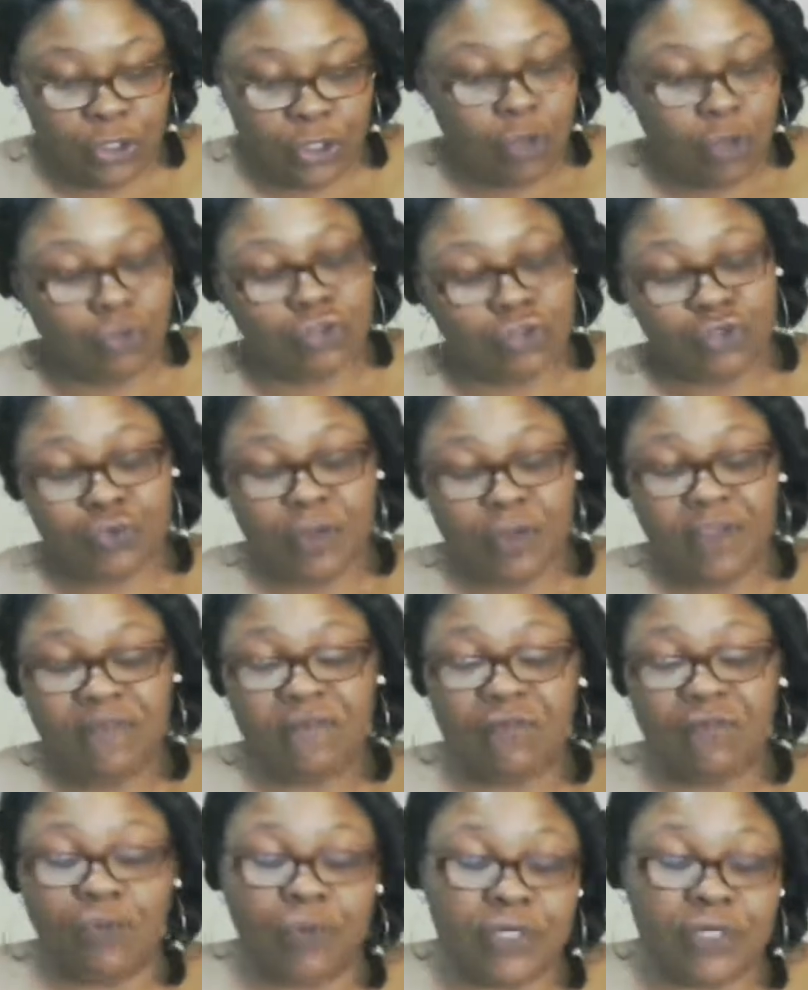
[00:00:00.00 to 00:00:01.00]
to go join
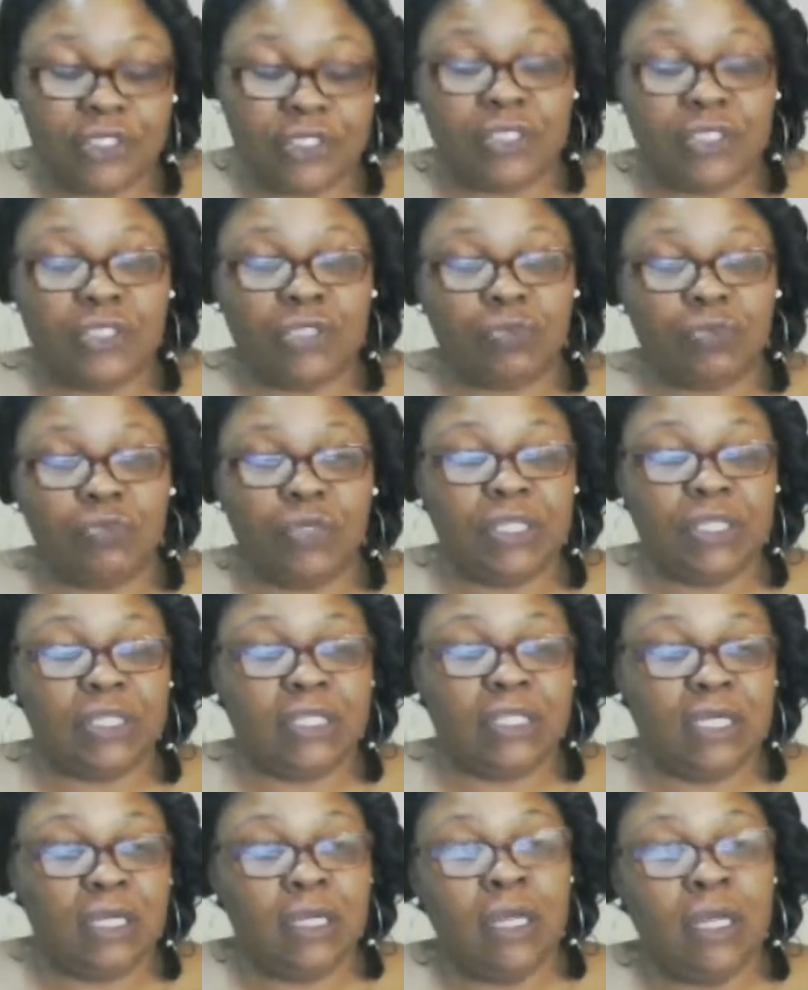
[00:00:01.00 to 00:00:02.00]
forces
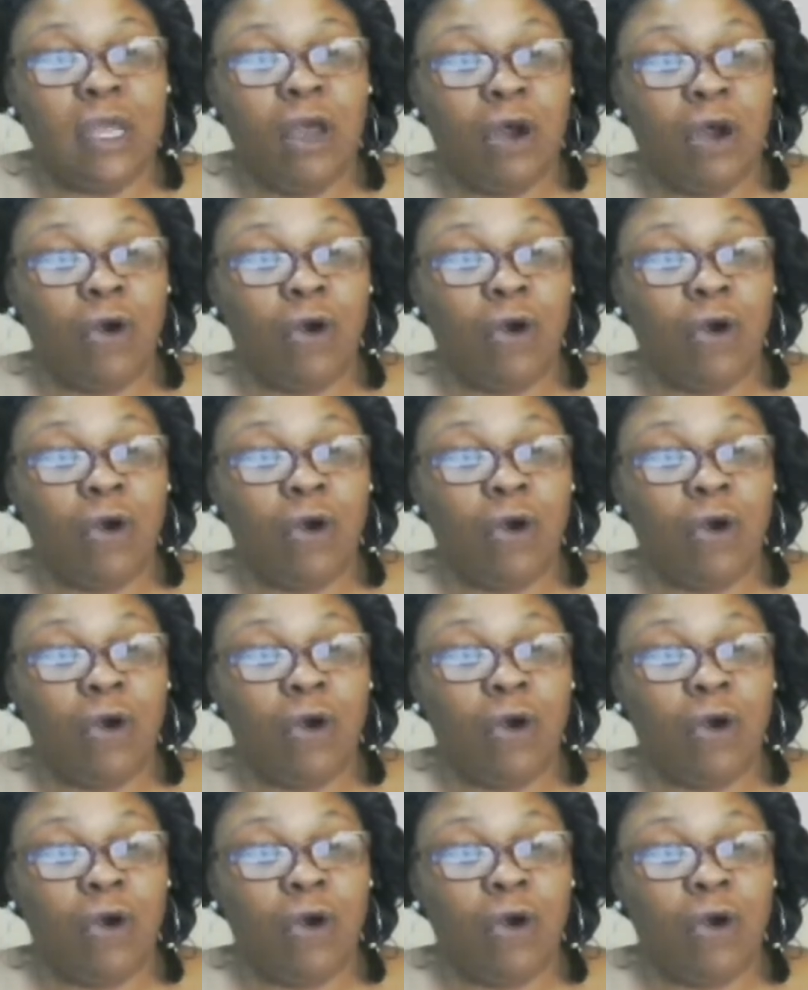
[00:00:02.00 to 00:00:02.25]
with the